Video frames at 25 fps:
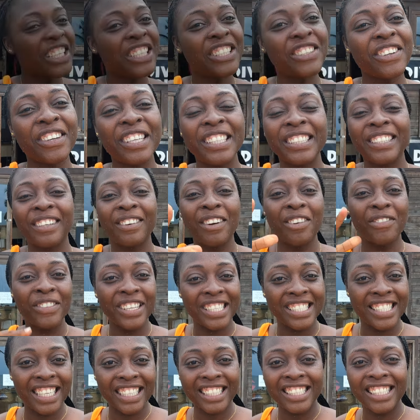me know in the
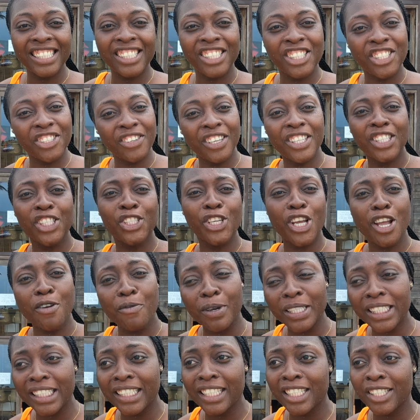comment section, did you enjoy
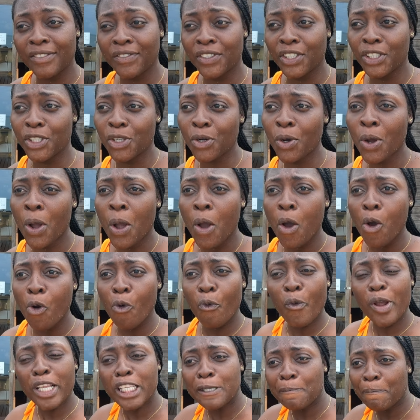watching this video?
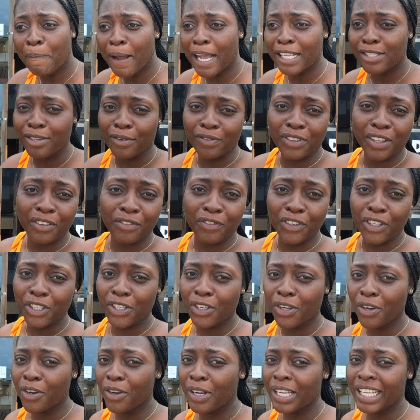Which part of the
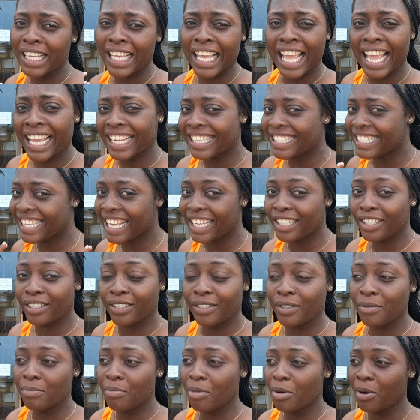video
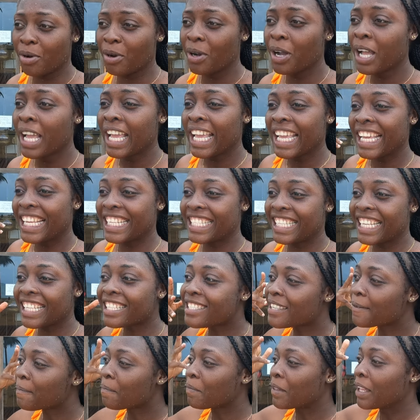excites you more? Is
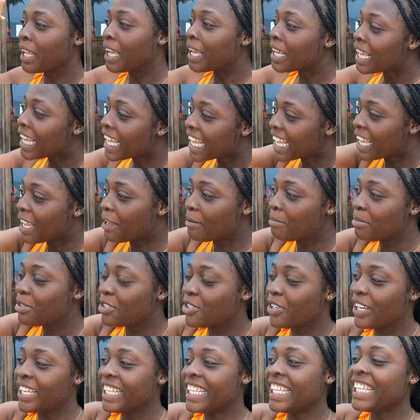it
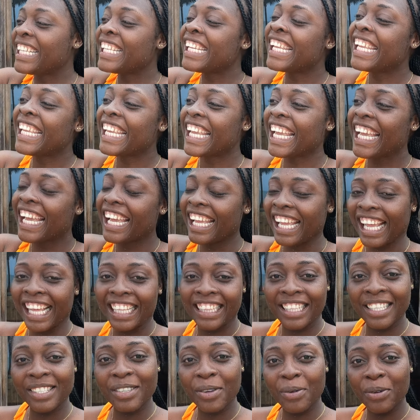training here
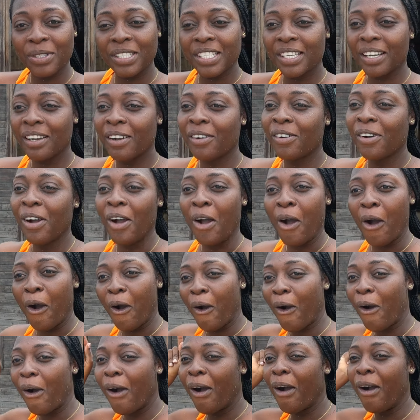at this hotel,
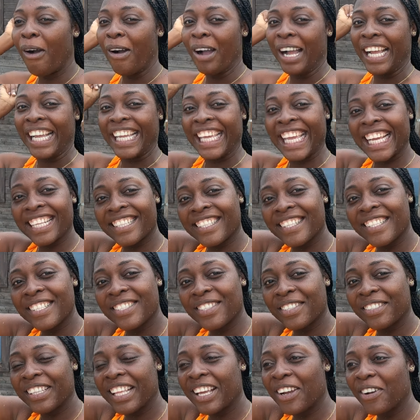or
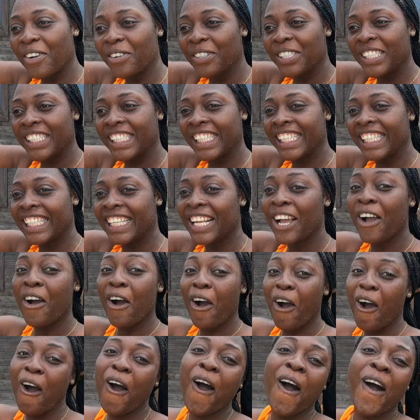getting to the ocean,
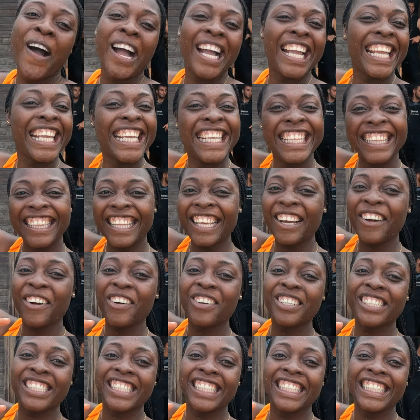or in the
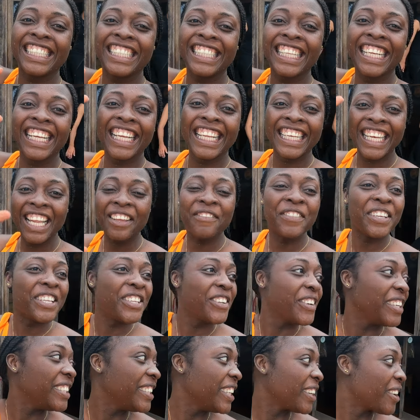ocean? Let
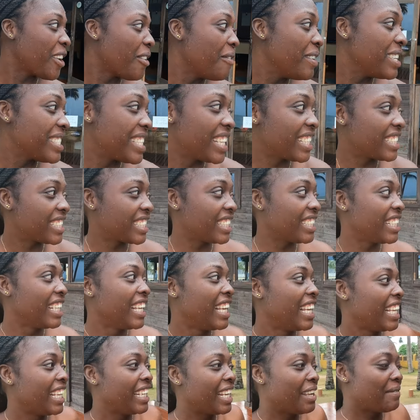me know in the comment section.
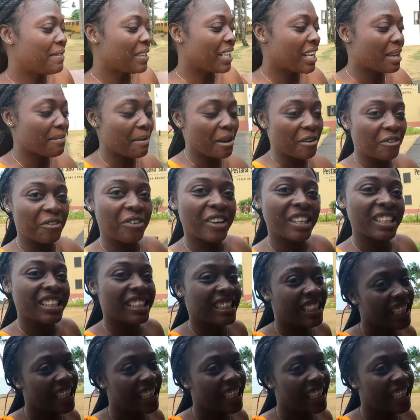Let my friends